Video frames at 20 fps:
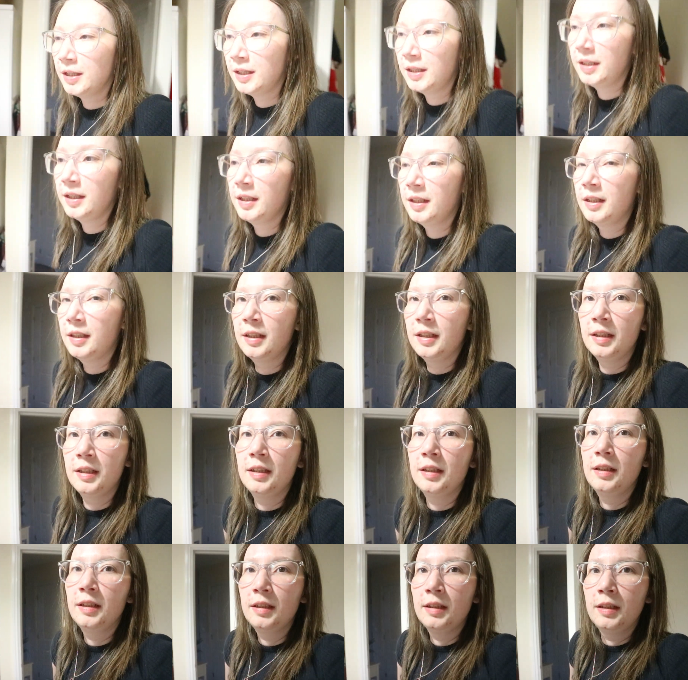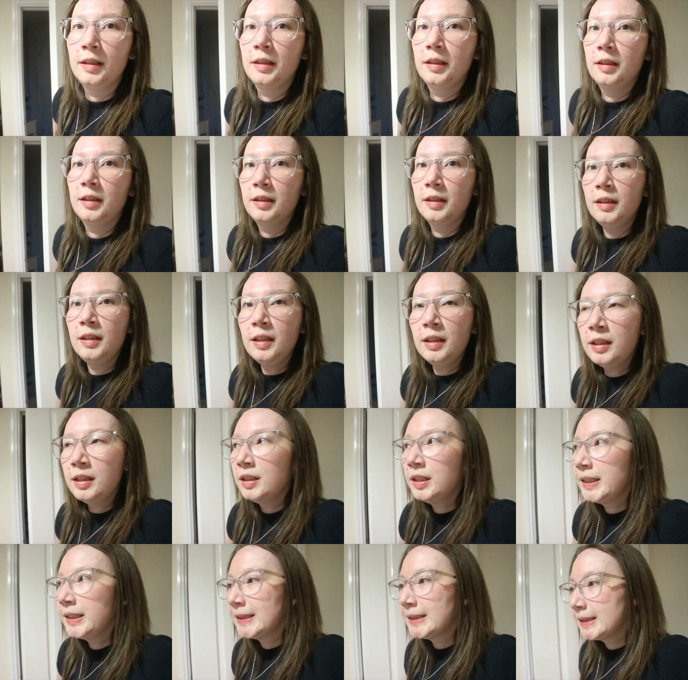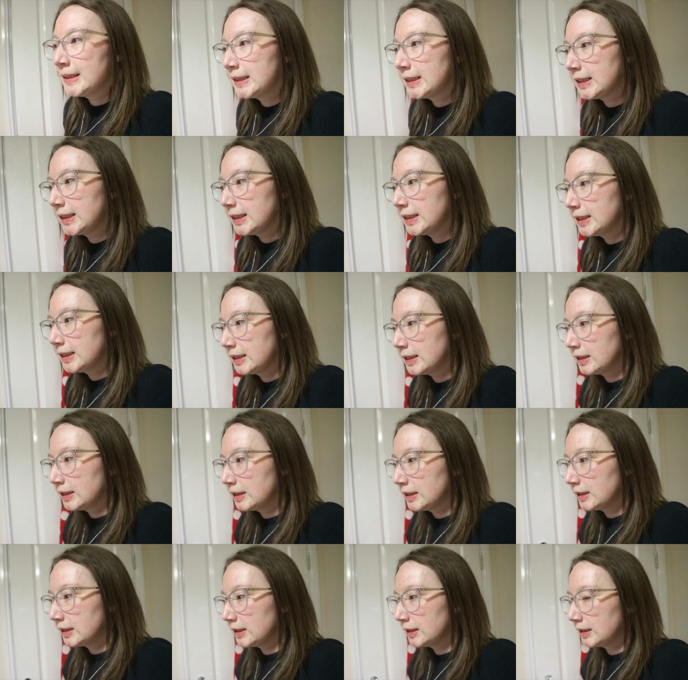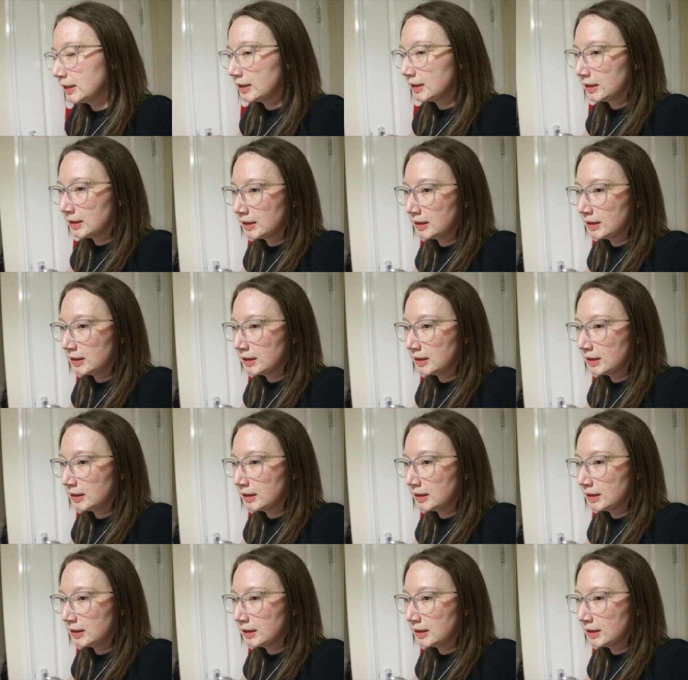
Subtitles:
(no one is talking)